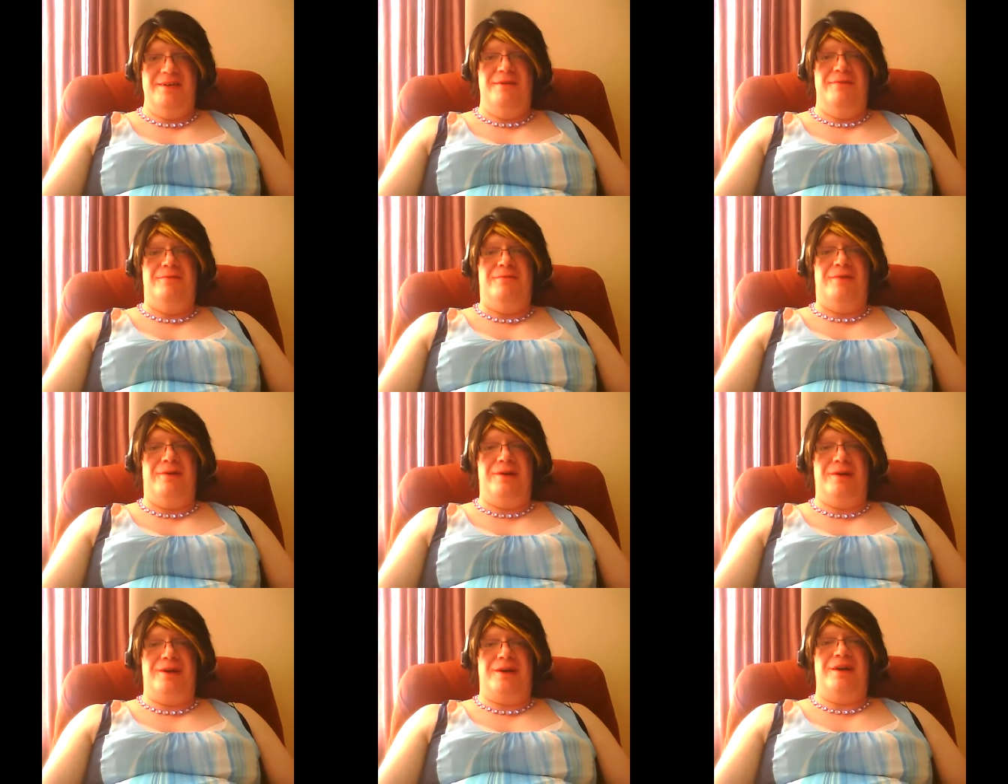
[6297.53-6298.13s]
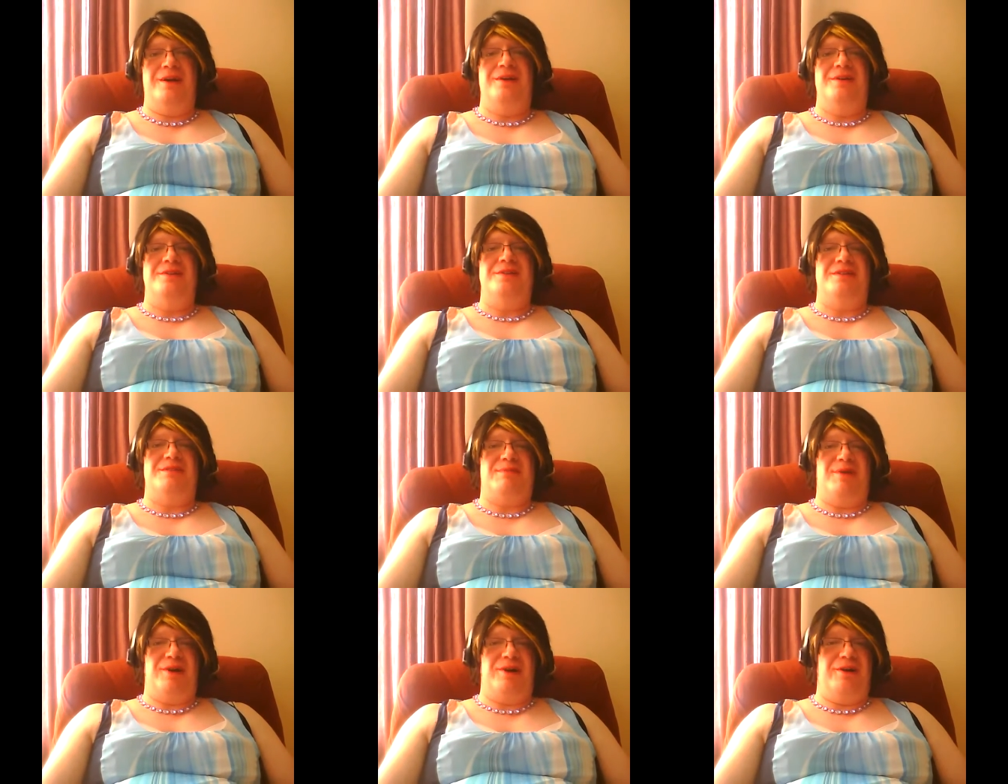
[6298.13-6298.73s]
Work
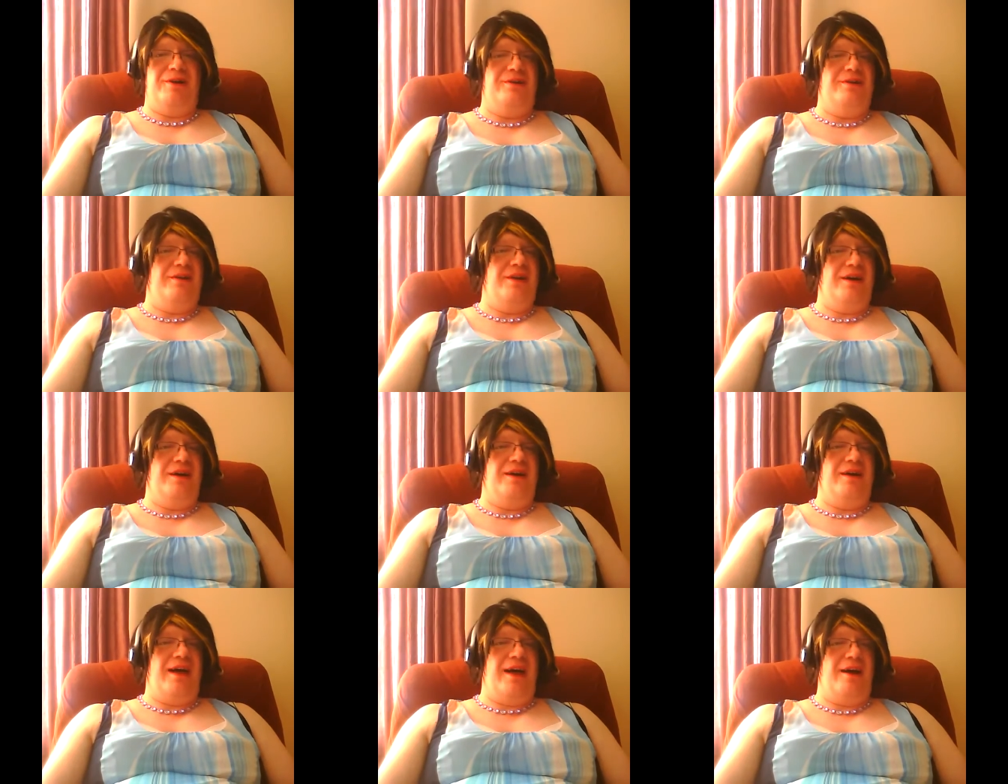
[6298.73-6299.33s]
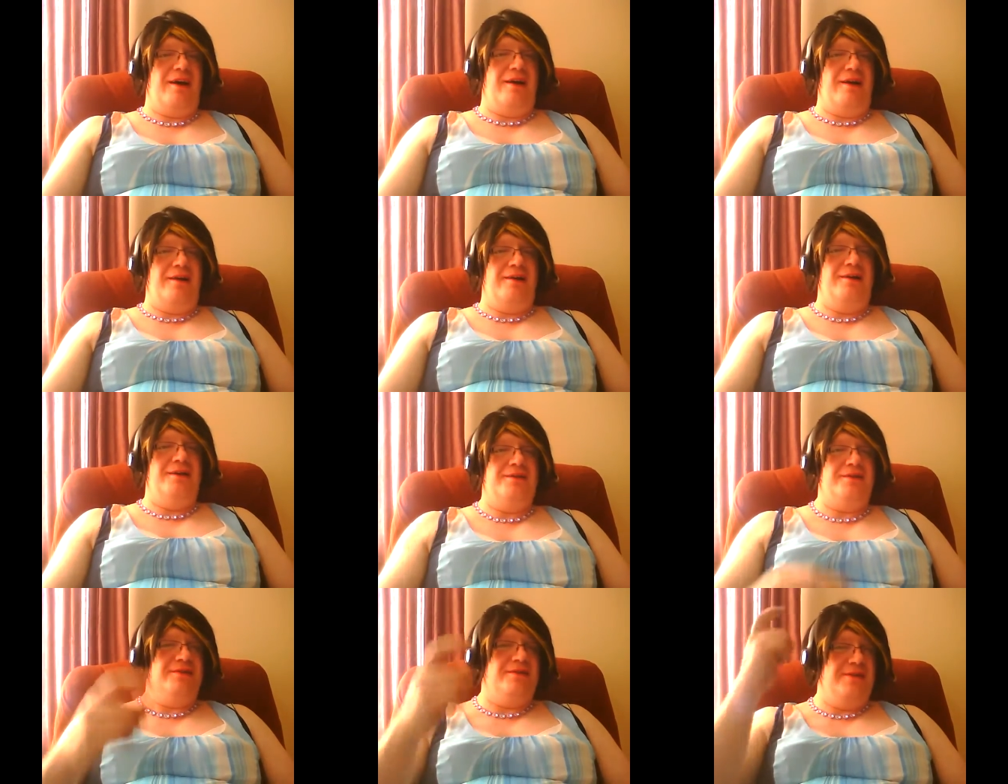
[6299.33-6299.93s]
smarter, not harder.
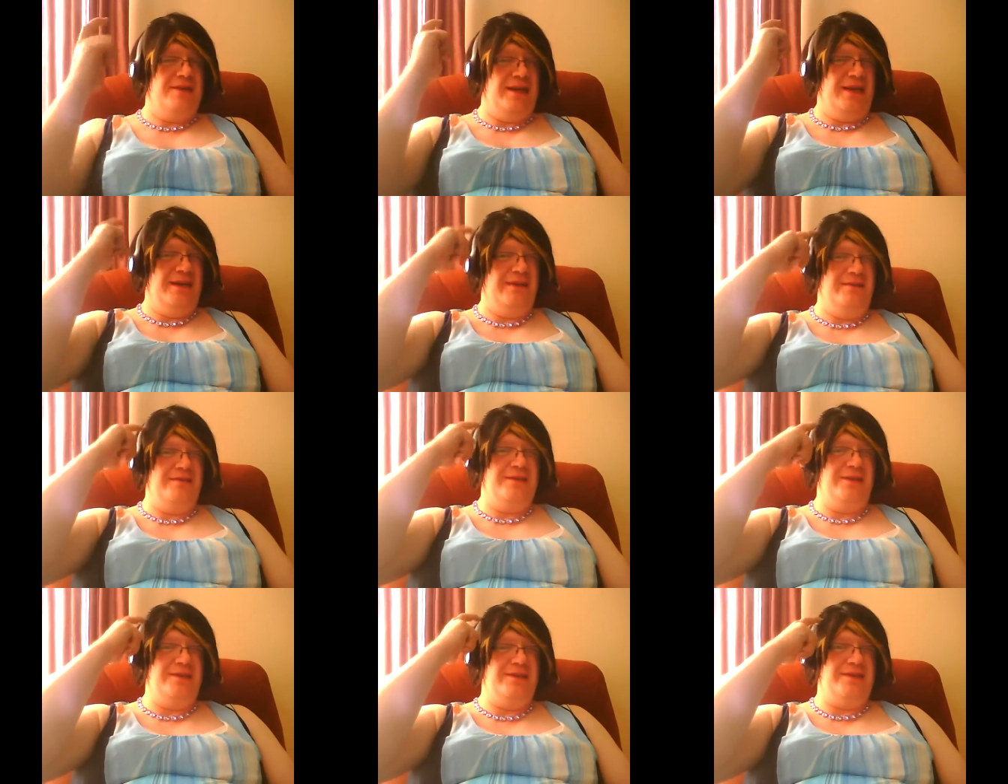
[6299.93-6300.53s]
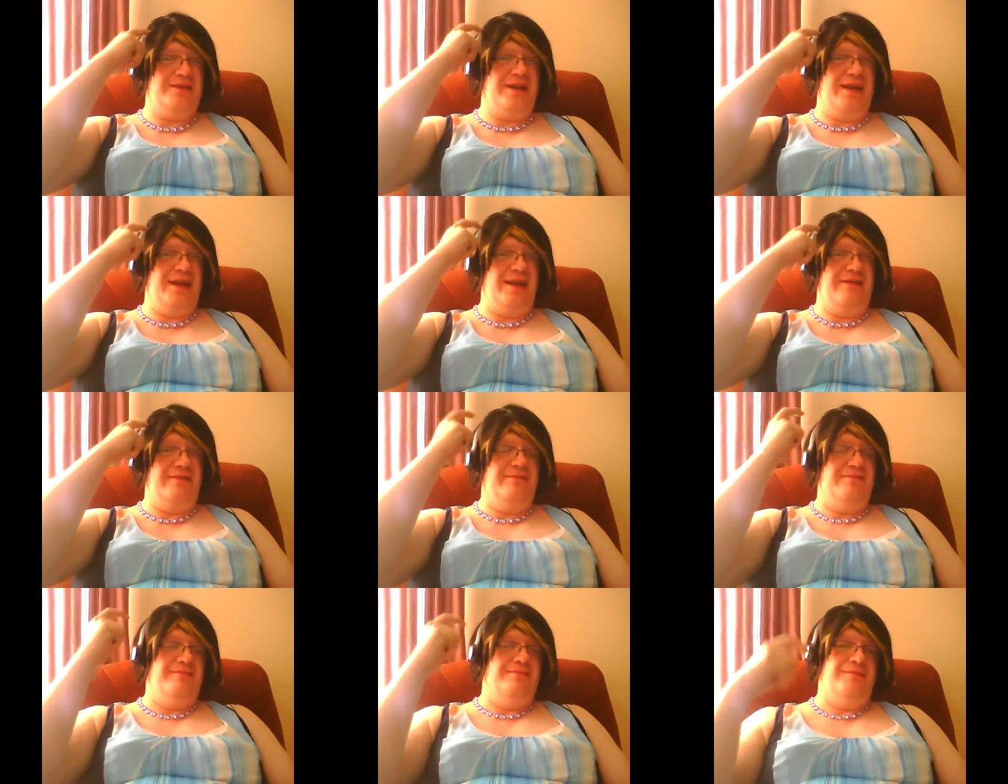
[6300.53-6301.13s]
So, you know, use your head
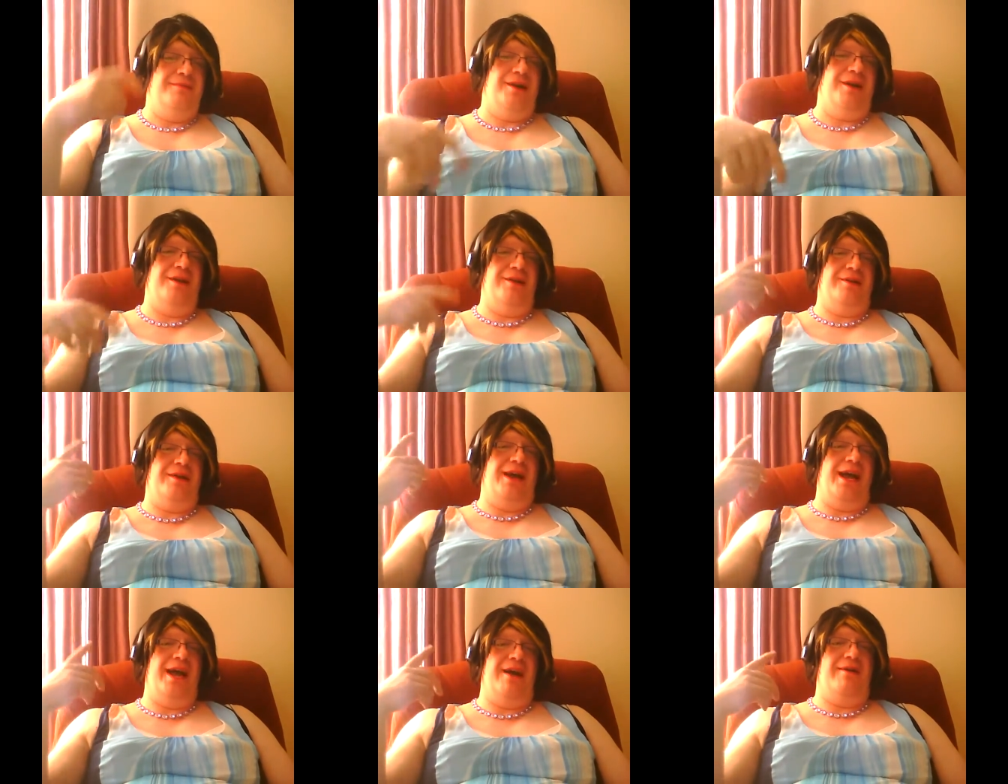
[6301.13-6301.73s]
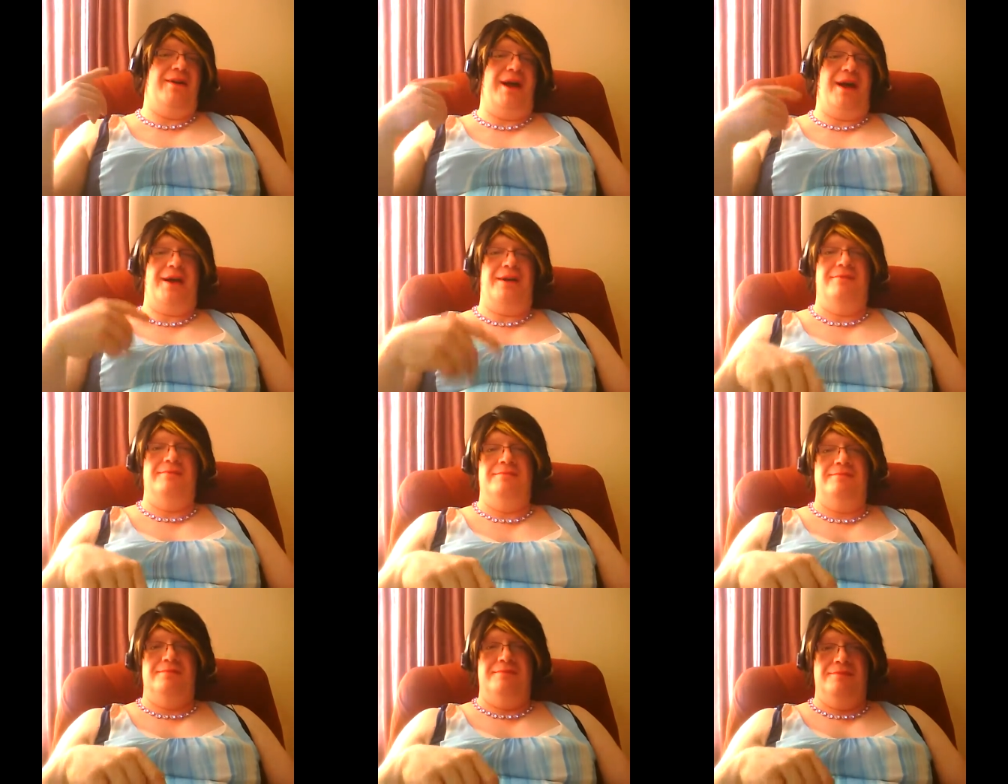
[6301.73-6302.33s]
other than a hat rack.
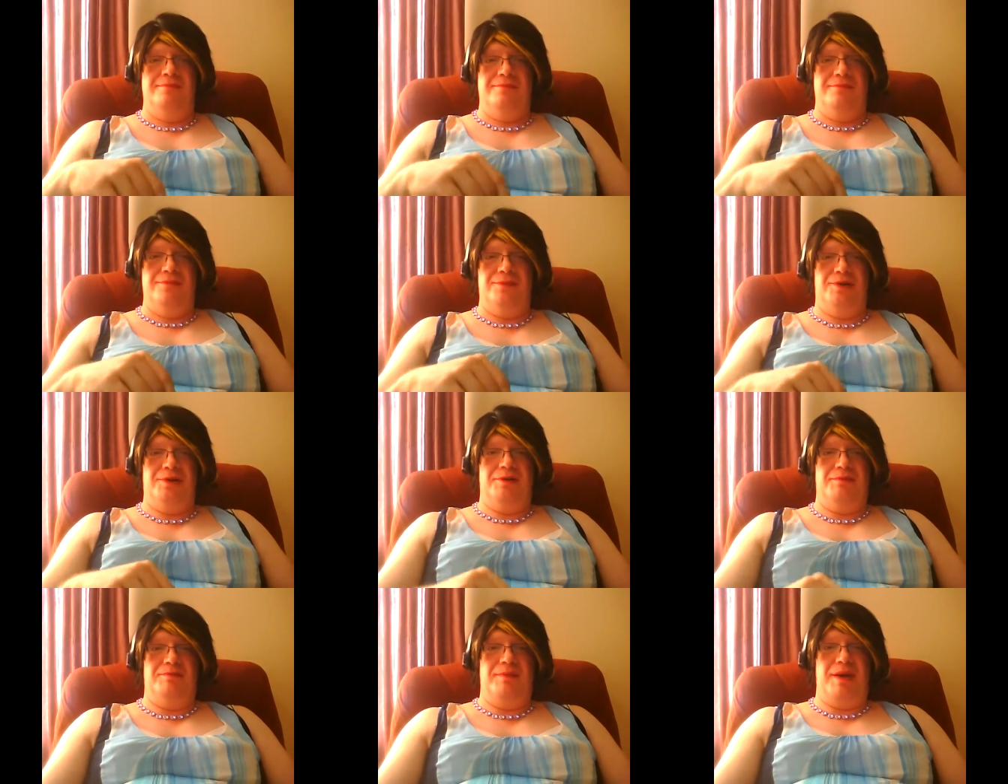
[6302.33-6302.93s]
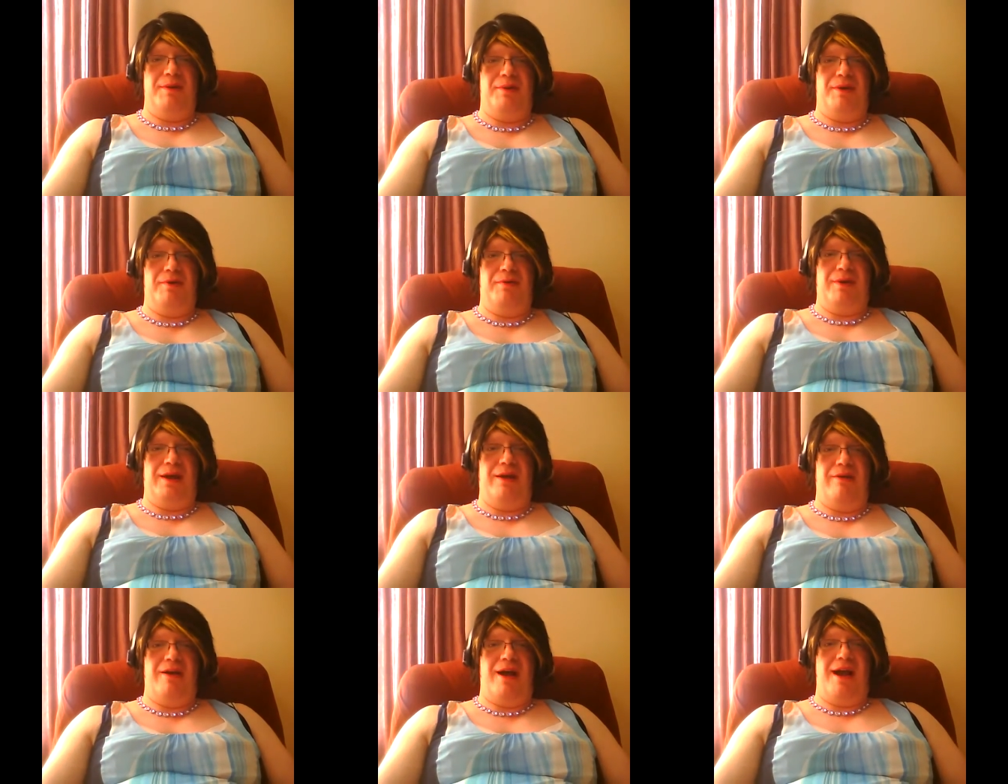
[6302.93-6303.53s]
Or maybe a
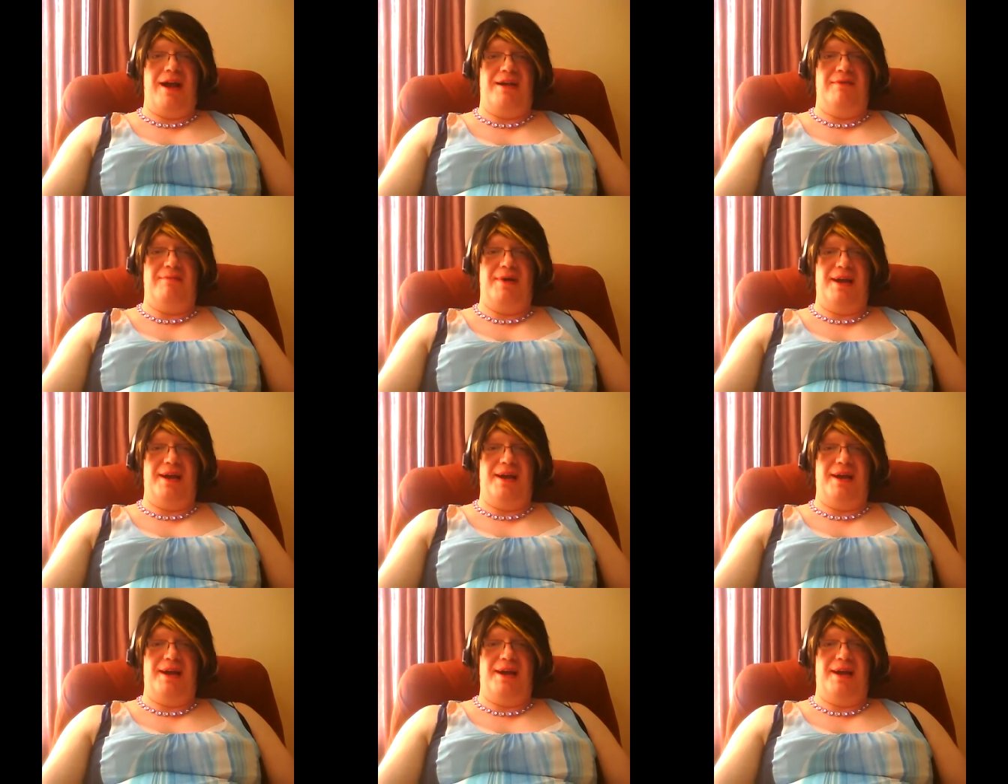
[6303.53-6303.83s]
weight rack in my